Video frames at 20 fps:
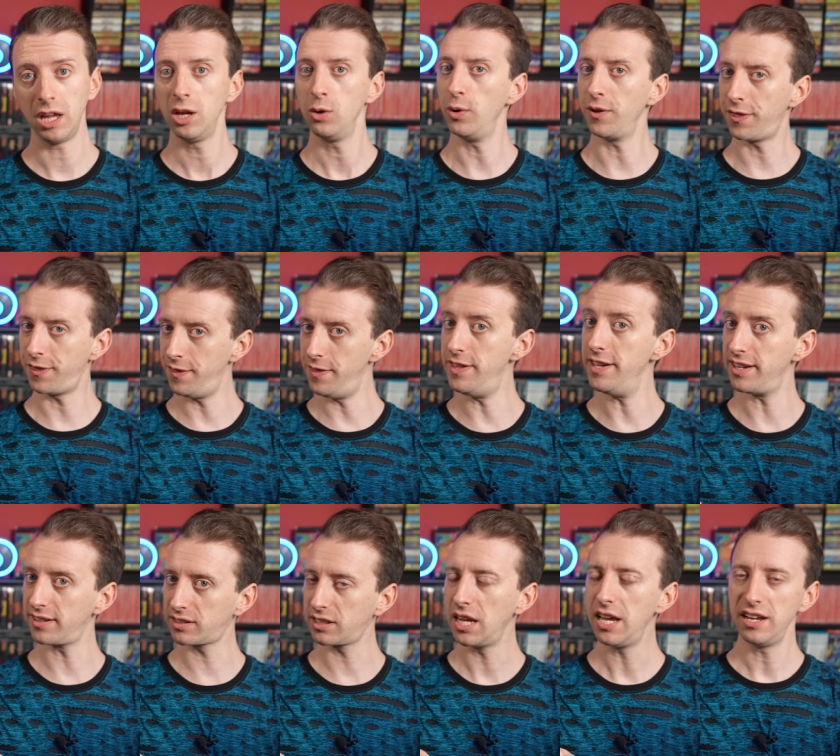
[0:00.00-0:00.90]
with
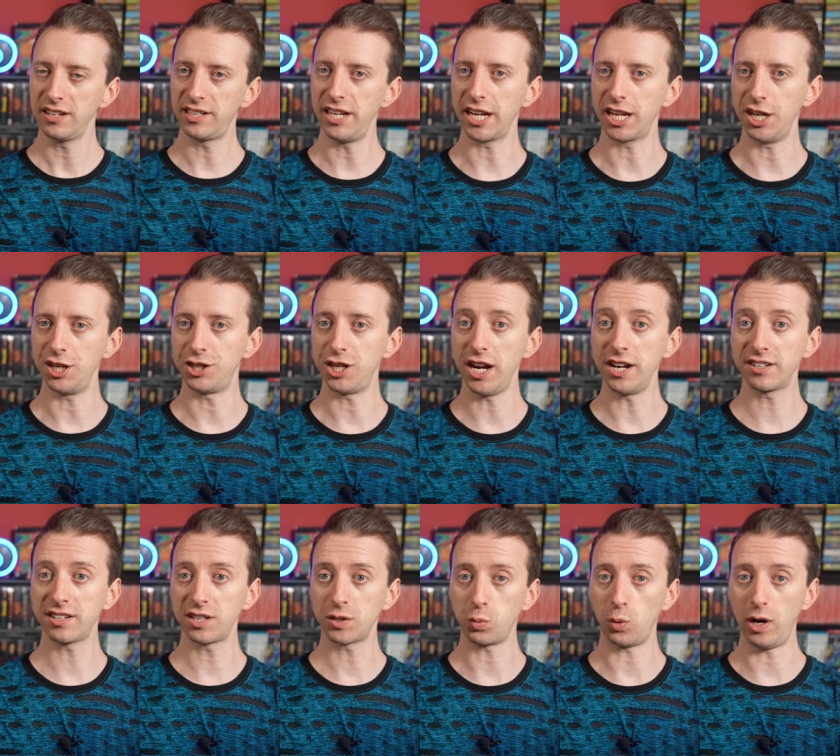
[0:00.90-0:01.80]
this Sega
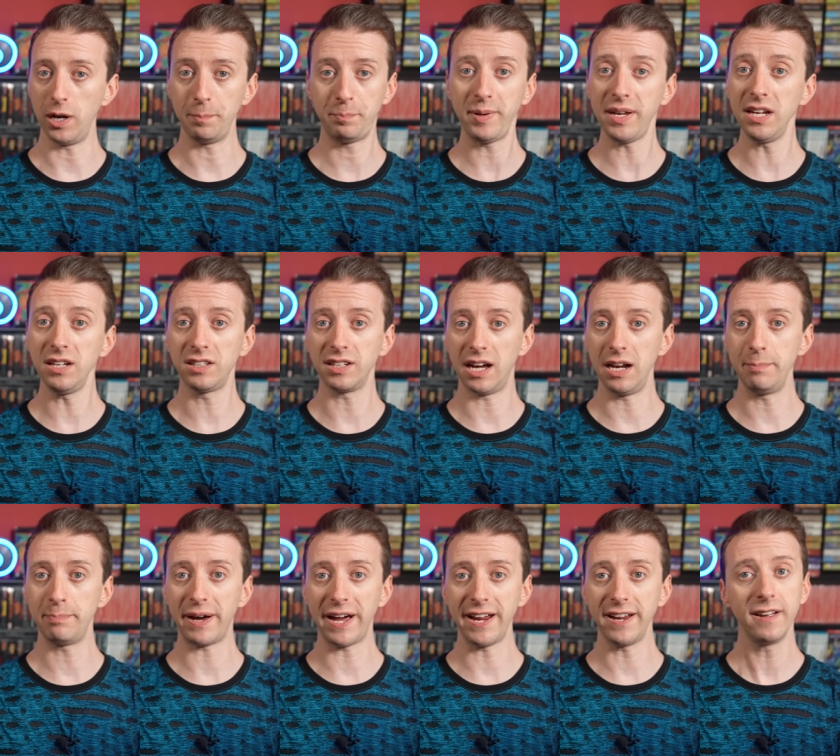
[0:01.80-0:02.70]
Genesis one being
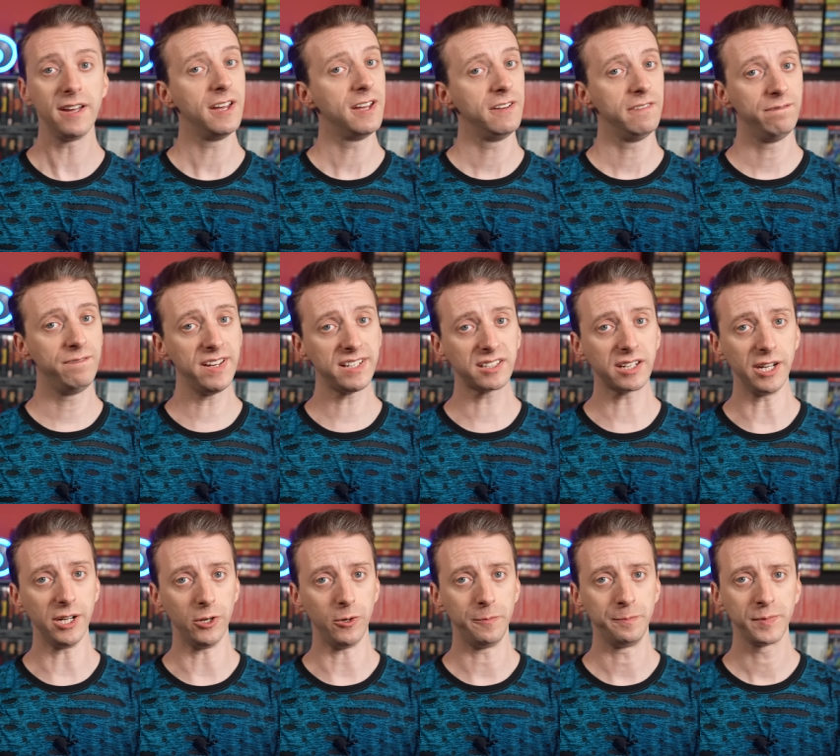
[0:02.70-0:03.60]
done by
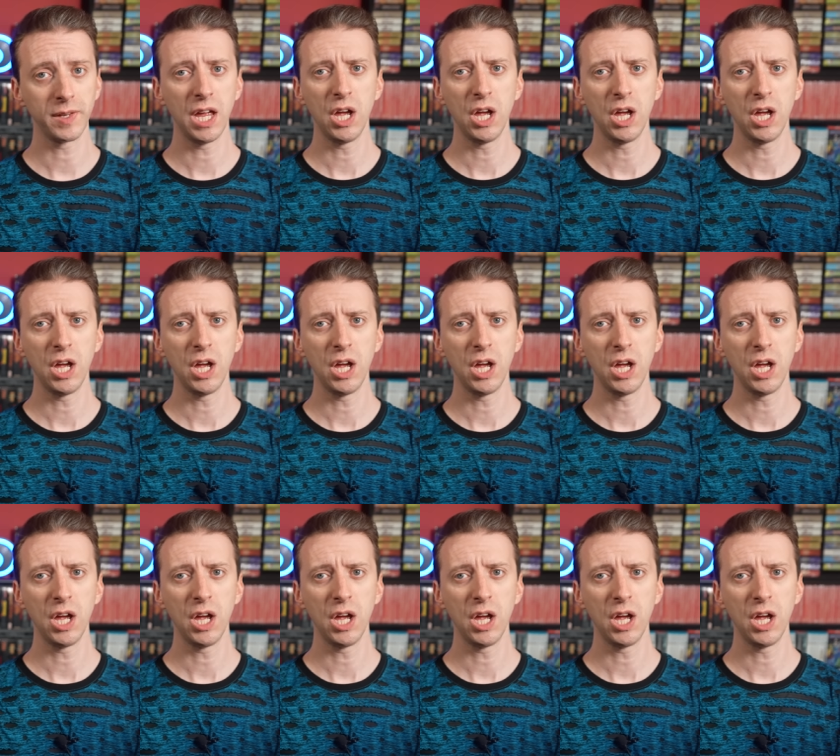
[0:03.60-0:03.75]
Visco,